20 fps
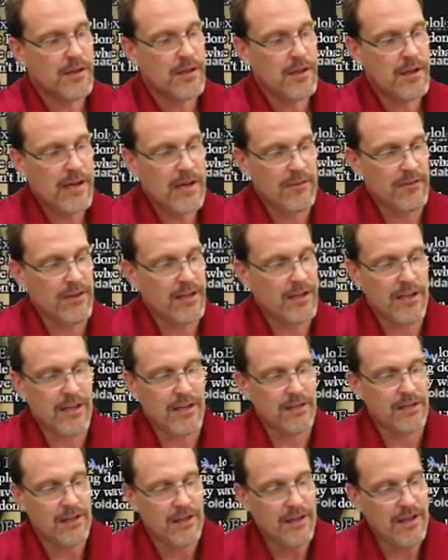I mean,
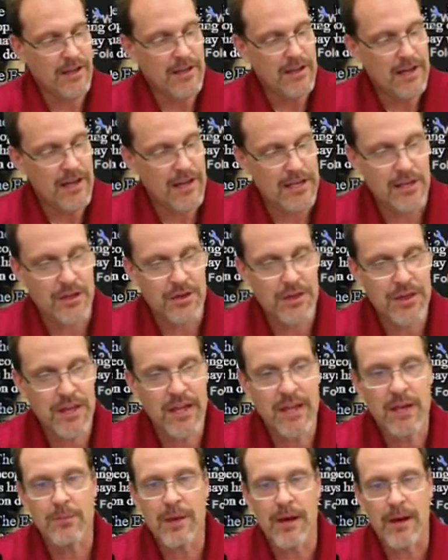and and you
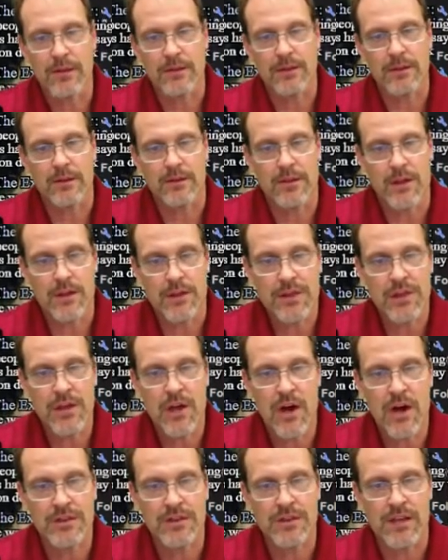think about the the
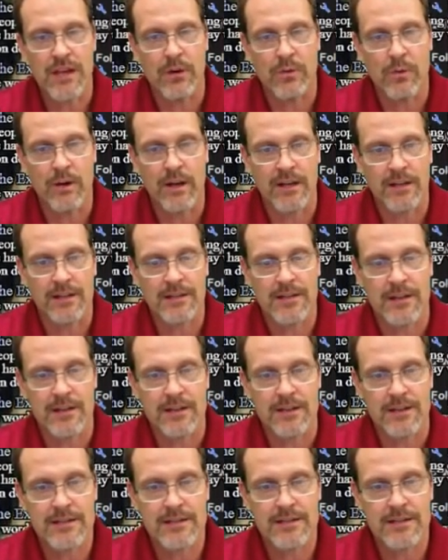thought that went into
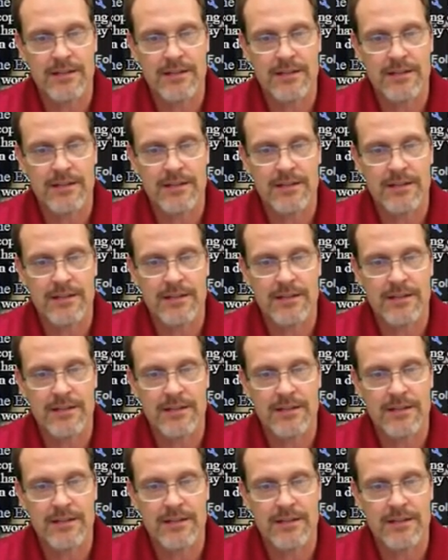this,